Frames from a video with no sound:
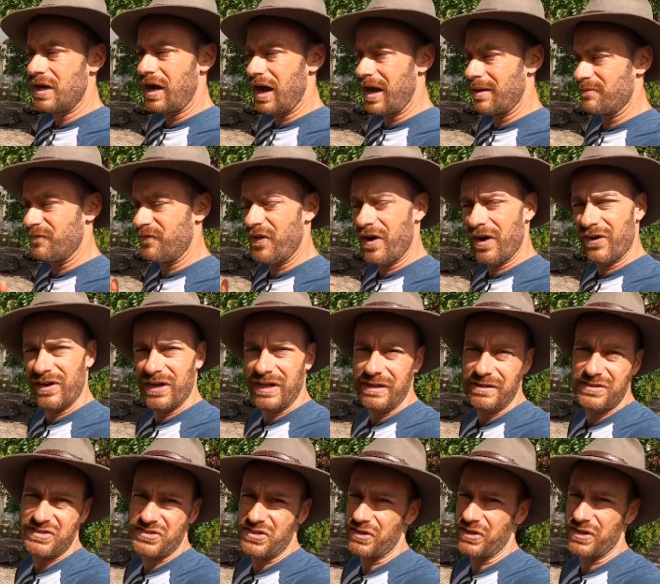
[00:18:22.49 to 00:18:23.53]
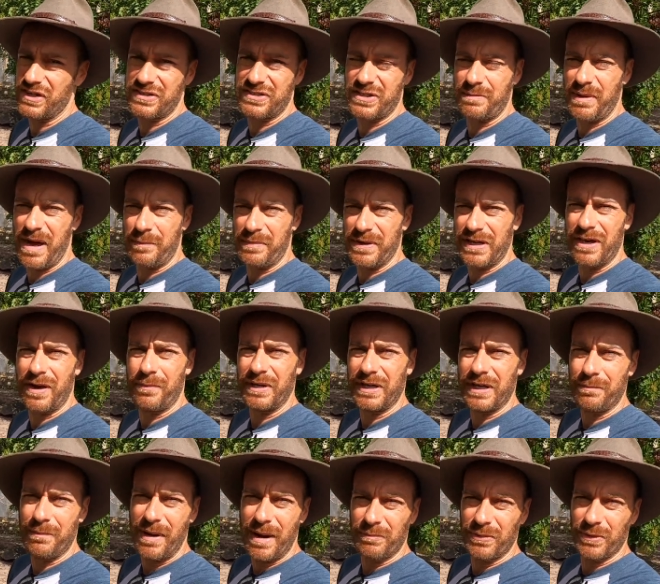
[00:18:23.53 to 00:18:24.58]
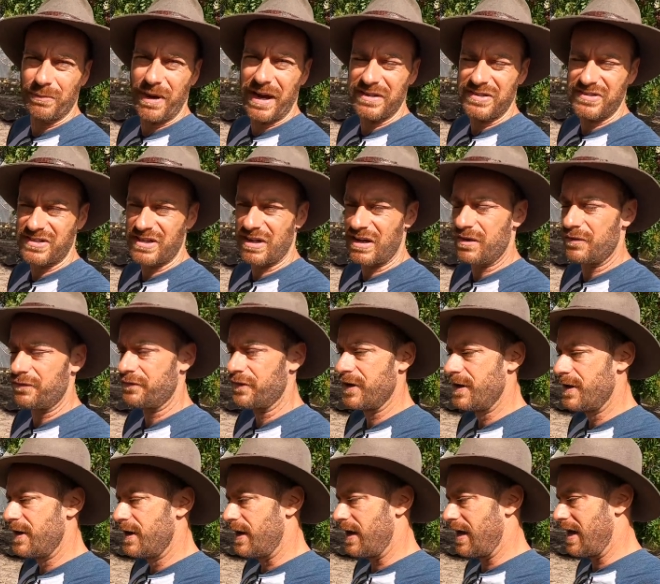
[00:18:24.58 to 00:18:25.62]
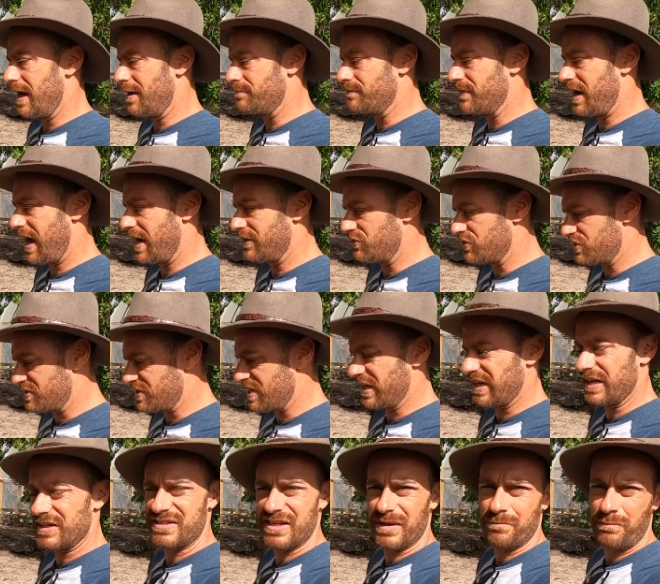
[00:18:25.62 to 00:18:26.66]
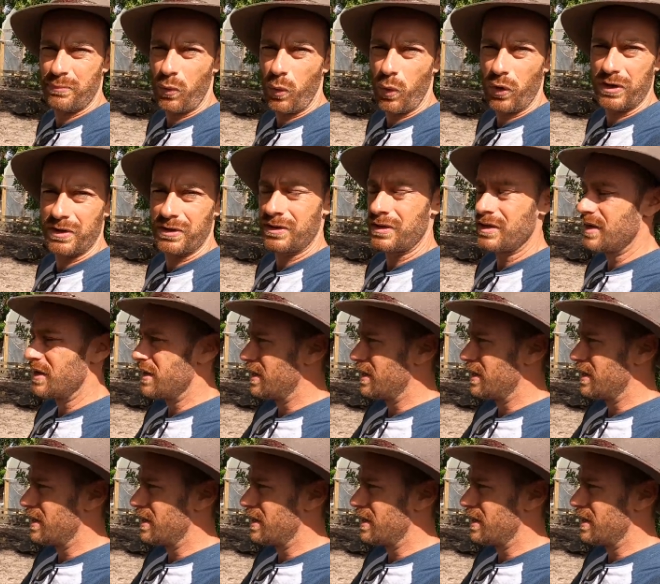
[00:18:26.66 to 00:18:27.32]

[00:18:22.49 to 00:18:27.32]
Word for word: I'm very serious about becoming a member myself. I just think it's important.